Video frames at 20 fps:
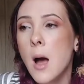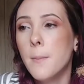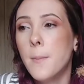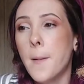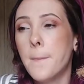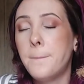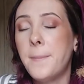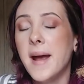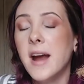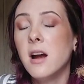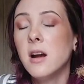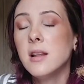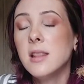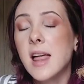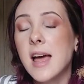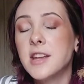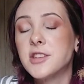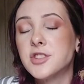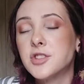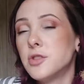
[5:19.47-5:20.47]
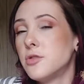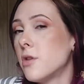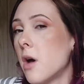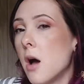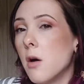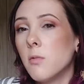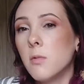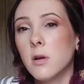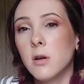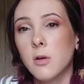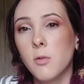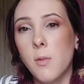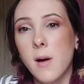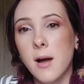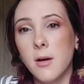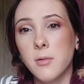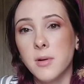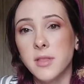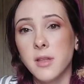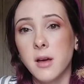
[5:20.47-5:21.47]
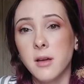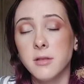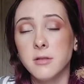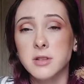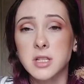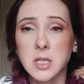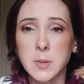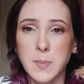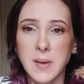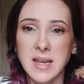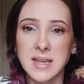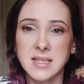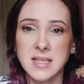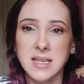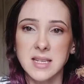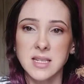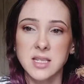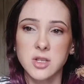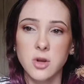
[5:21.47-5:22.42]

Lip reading: But parrotlets do not work well with other species.